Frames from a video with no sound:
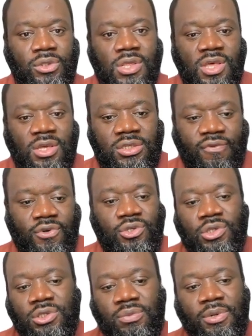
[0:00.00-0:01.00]
these
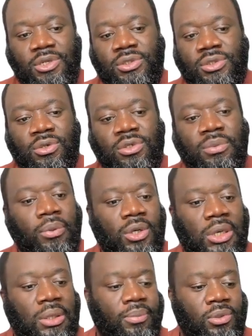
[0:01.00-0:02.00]
functions placed on
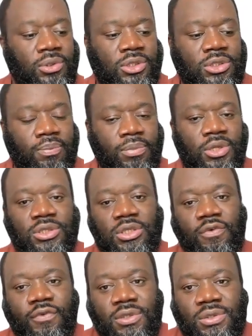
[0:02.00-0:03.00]
programmable data plane
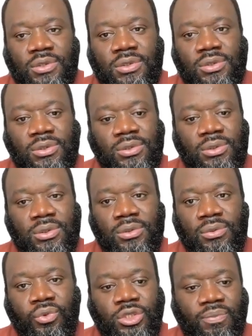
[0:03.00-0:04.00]
devices,
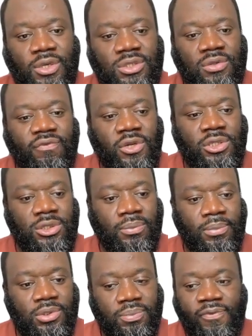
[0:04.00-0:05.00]
which makes it
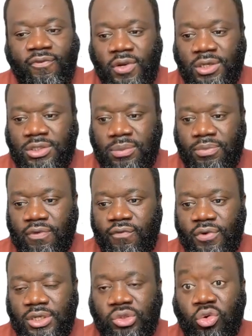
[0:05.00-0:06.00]
flexible
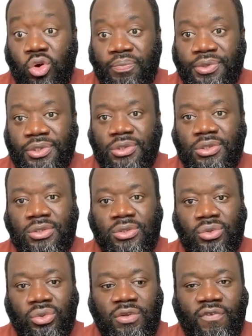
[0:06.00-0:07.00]
for network operators
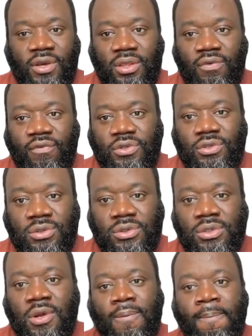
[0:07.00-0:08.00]
to define the
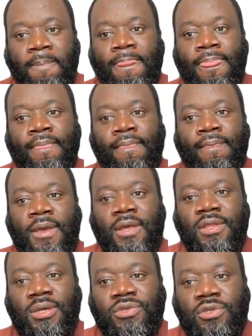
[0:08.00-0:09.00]
functions.
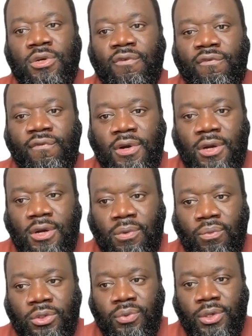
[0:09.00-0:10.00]
In terms of
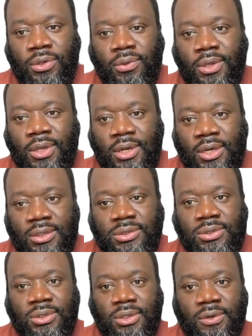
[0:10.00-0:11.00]
what we're looking at
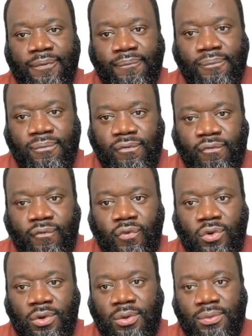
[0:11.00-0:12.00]

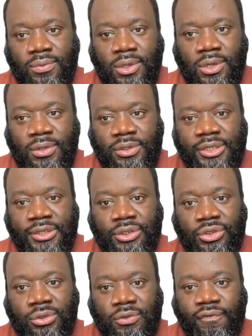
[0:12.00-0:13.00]
for the
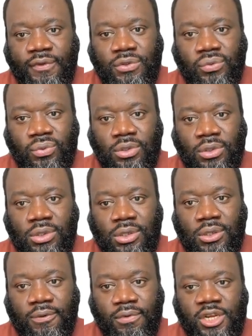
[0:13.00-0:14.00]
direction of this work,
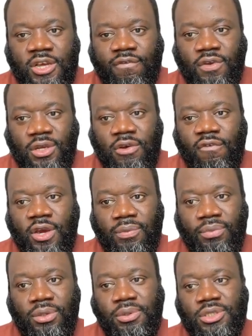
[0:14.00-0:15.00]
live vNF
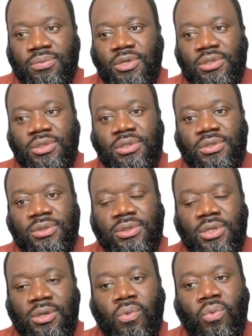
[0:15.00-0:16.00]
hybrid placement is
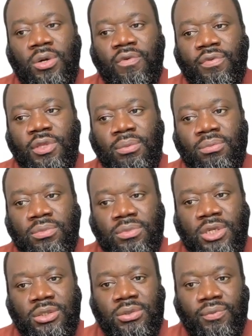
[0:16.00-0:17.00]
one of them.
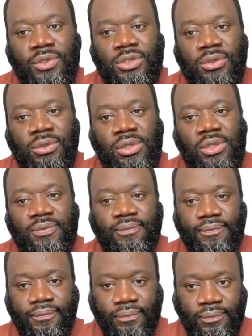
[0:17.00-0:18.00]
That's rescheduling